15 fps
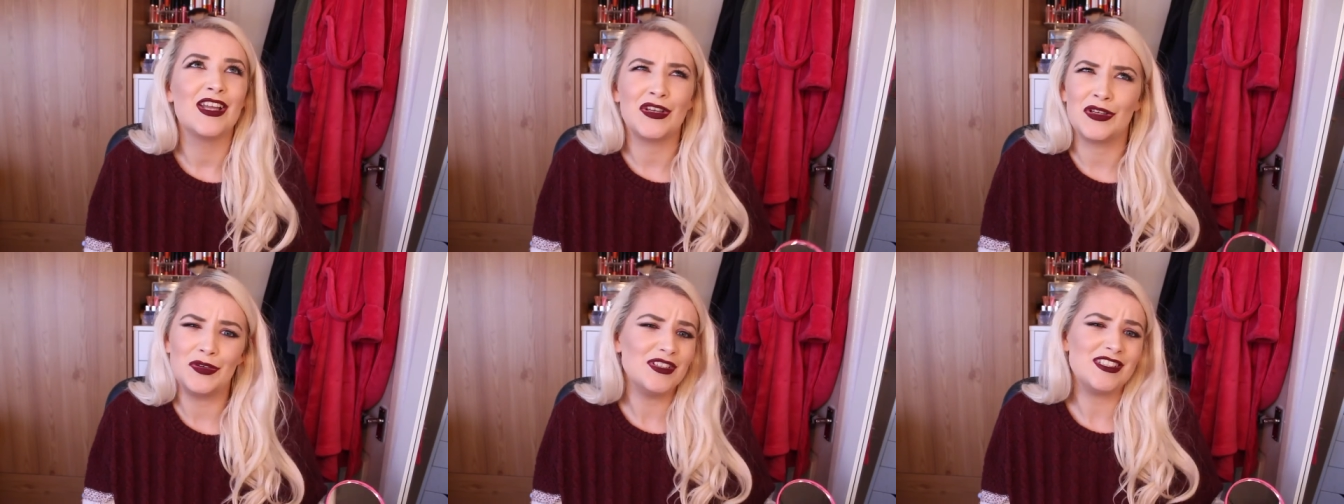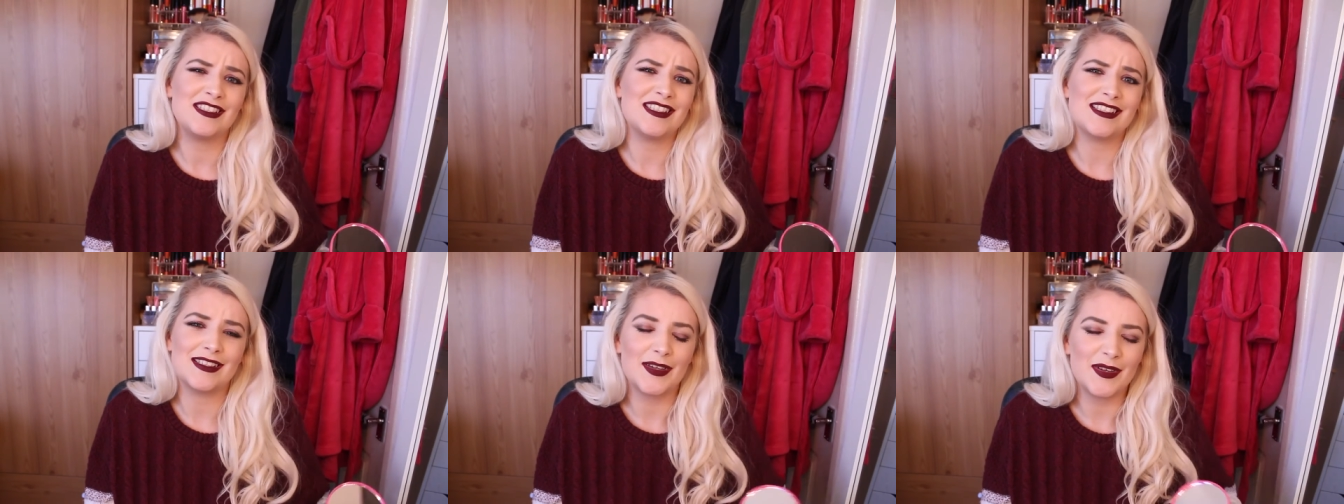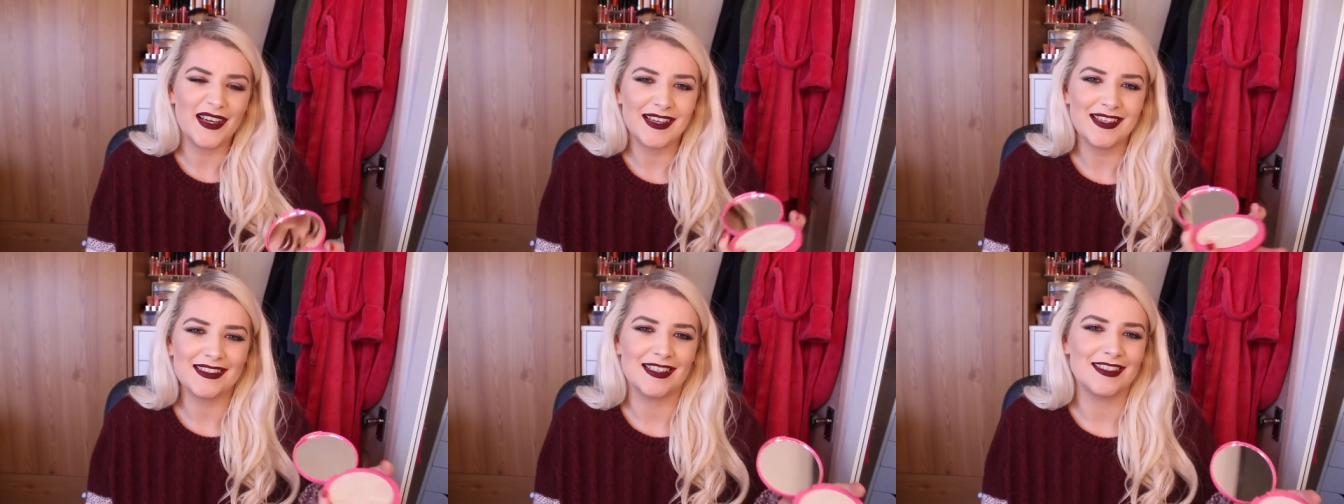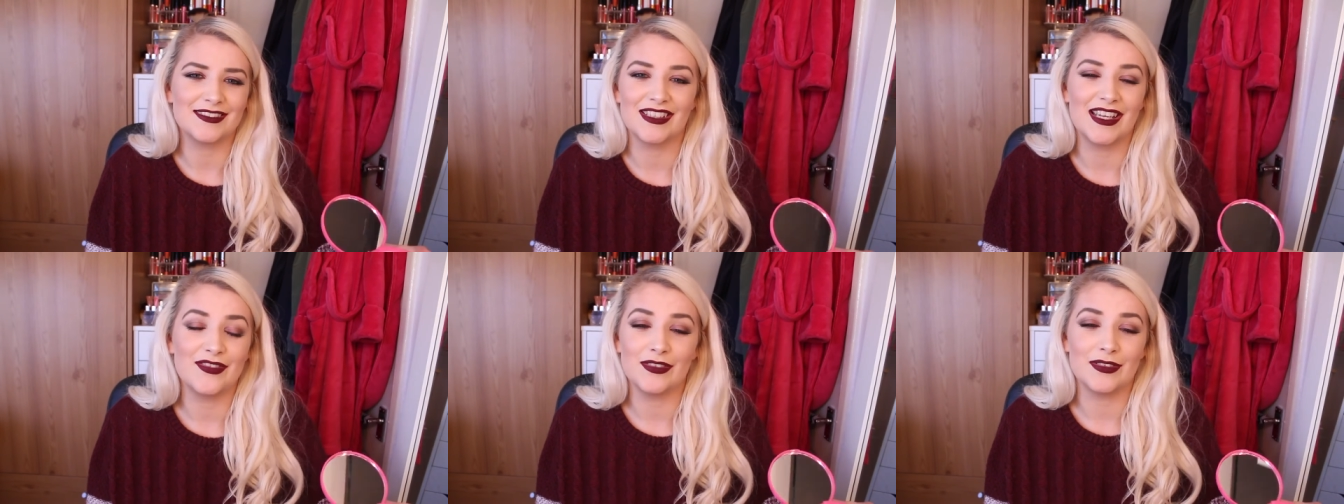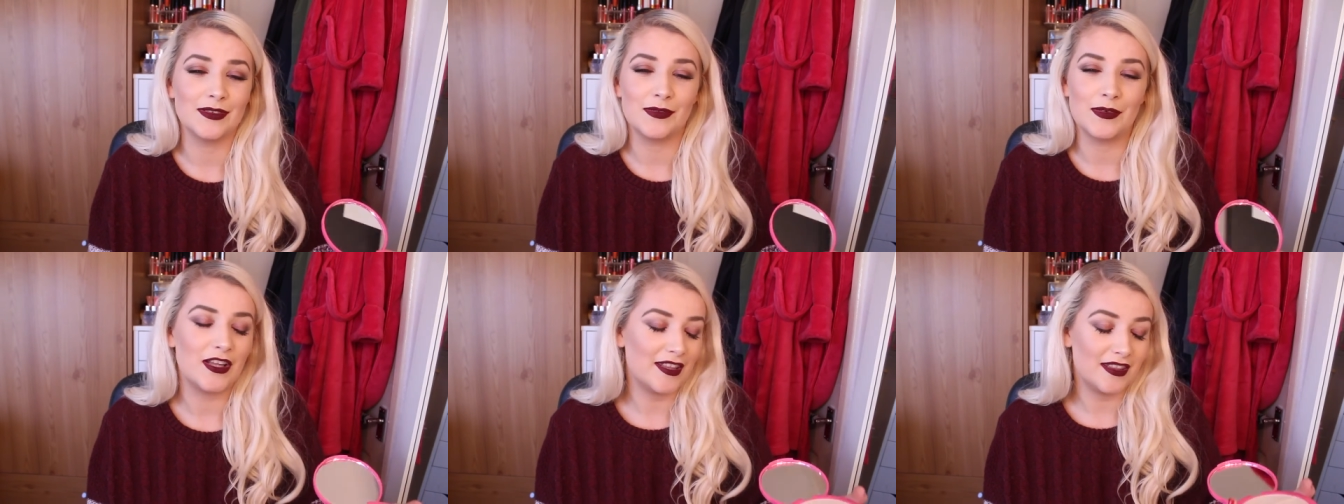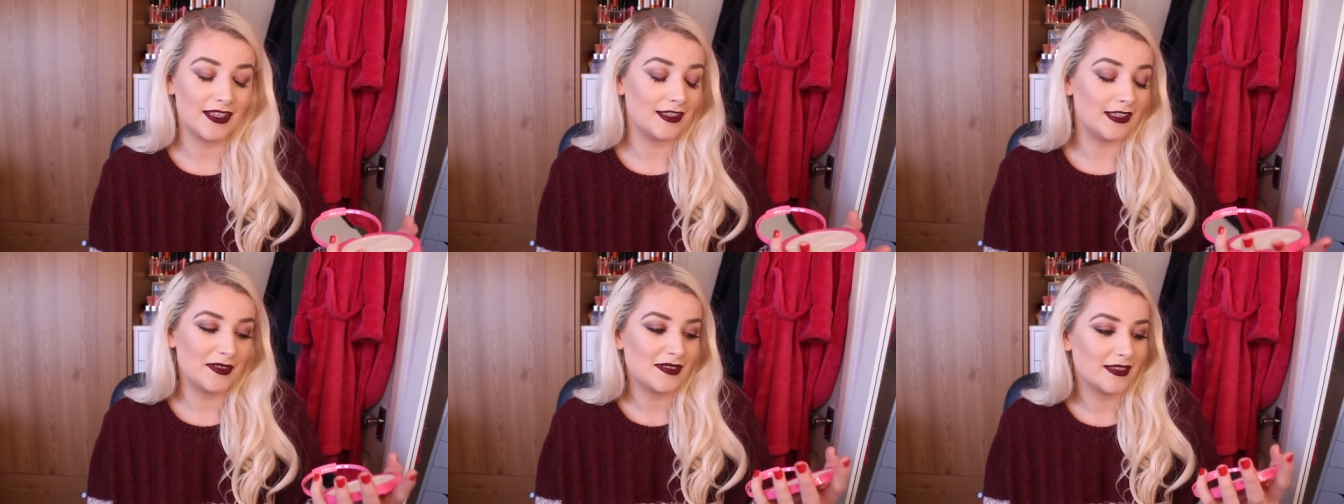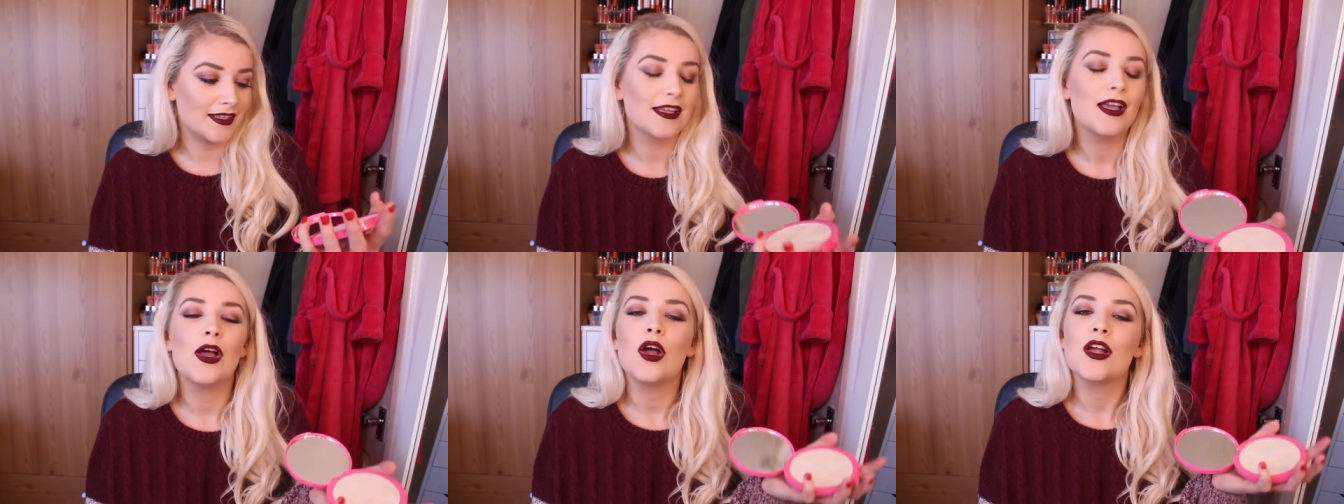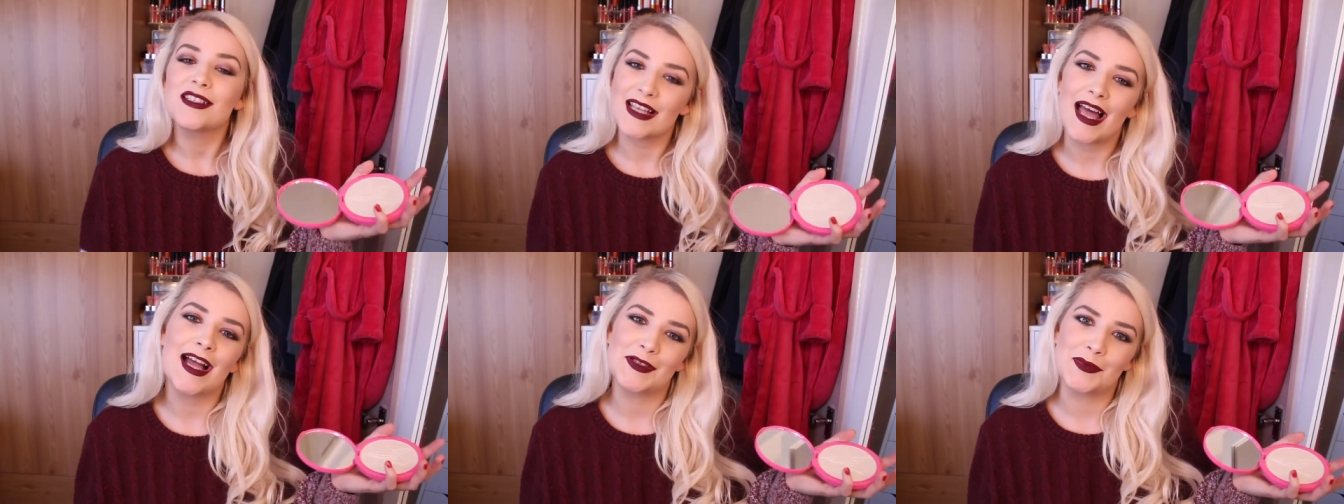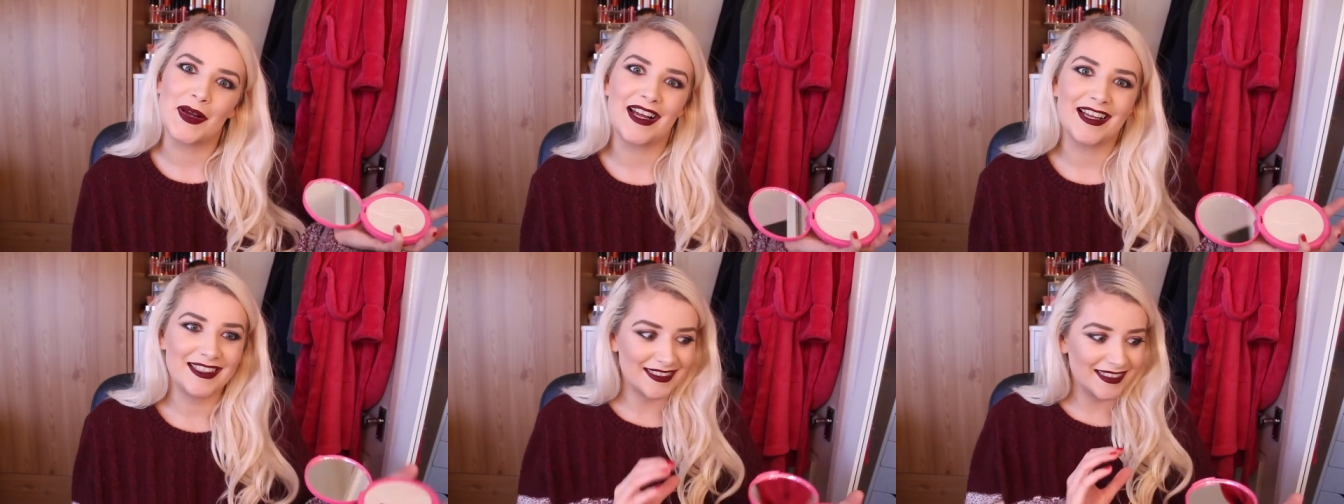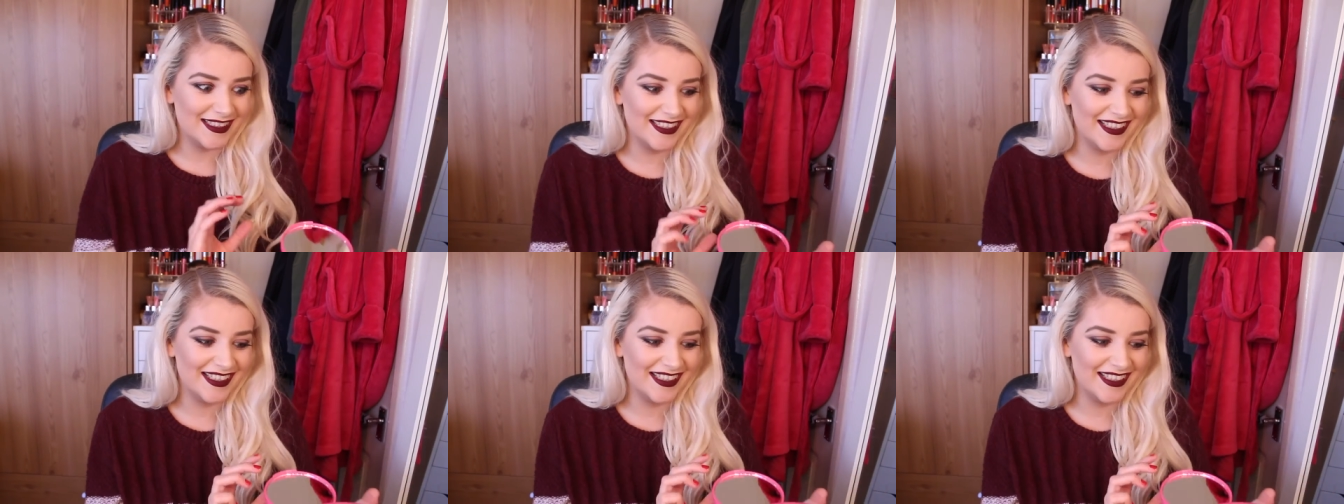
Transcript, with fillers: hugeness wise, that's not even a thing Lucy, size wise.